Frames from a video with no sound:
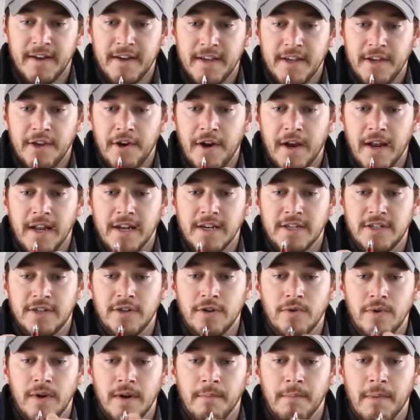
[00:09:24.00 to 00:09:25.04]
You're getting
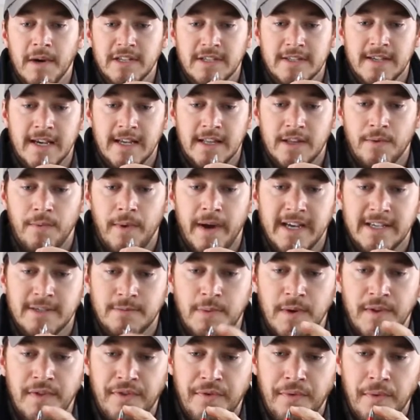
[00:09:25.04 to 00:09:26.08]
2, and much like the
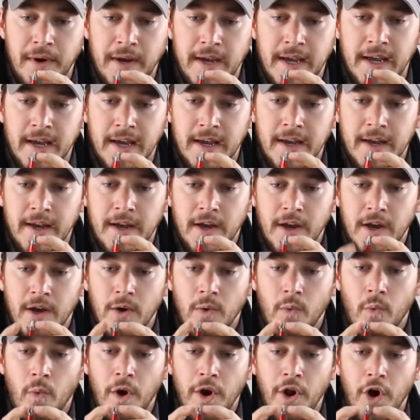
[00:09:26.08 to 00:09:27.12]
Rexpid 3,
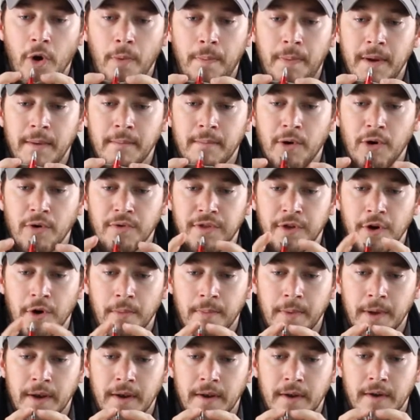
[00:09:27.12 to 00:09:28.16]
one open, both
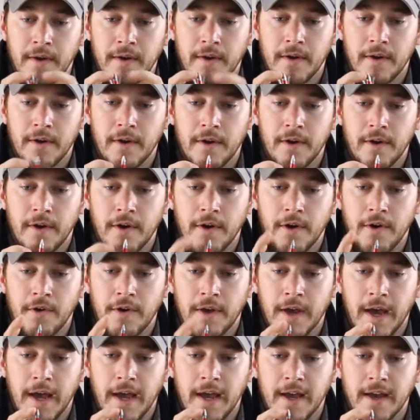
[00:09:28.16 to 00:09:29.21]
open.
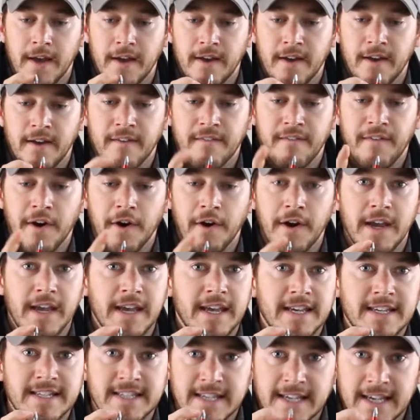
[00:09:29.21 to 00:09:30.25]
Okay? Very
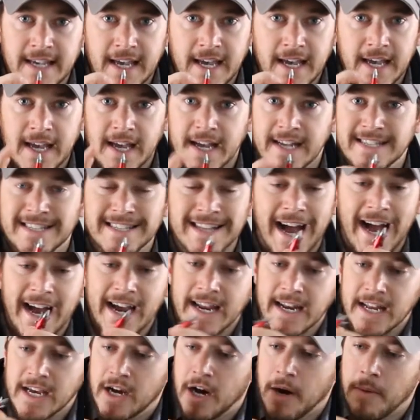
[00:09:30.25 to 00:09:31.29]
easy. It's not
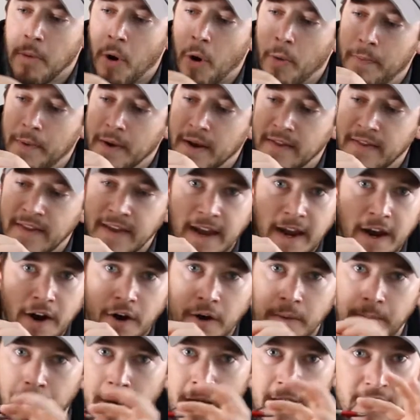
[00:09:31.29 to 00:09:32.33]
going to come open in the air
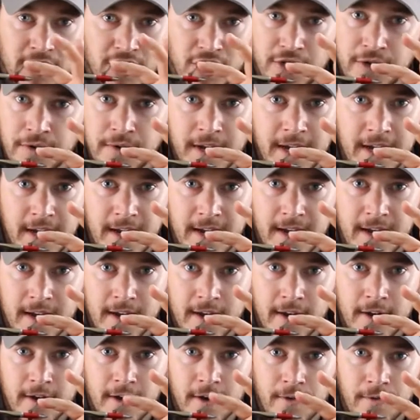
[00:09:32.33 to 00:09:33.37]
upon shooting,
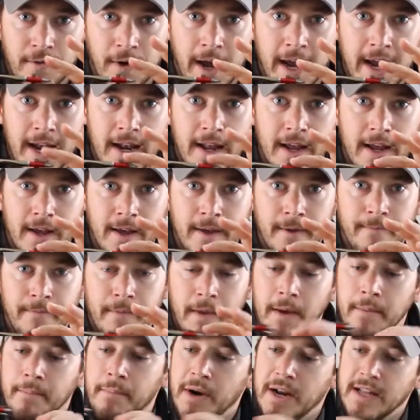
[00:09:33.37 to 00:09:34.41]
right?
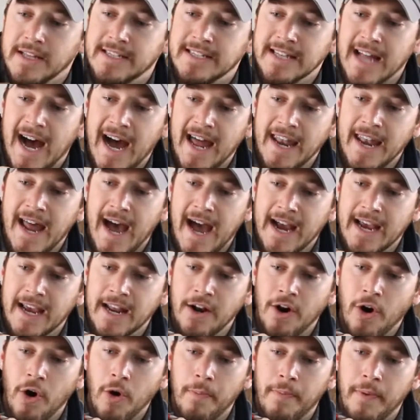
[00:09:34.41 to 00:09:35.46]
But it's not going
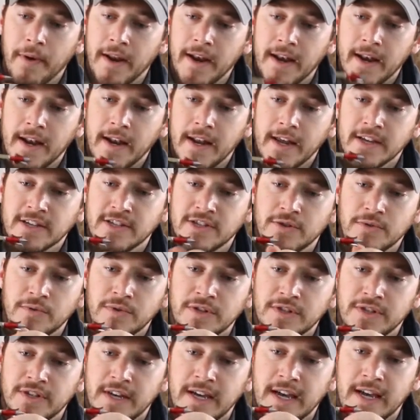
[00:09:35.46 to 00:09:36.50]
to open as soon
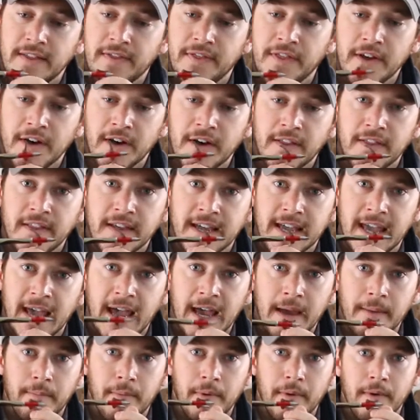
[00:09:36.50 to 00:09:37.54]
as you hit the
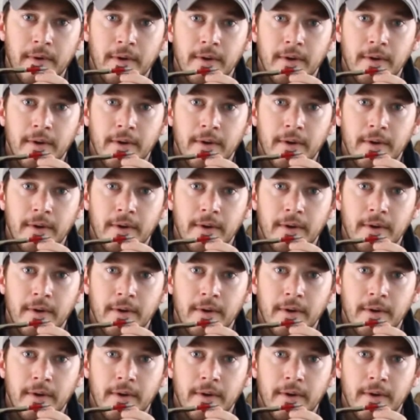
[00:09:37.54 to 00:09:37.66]
cape.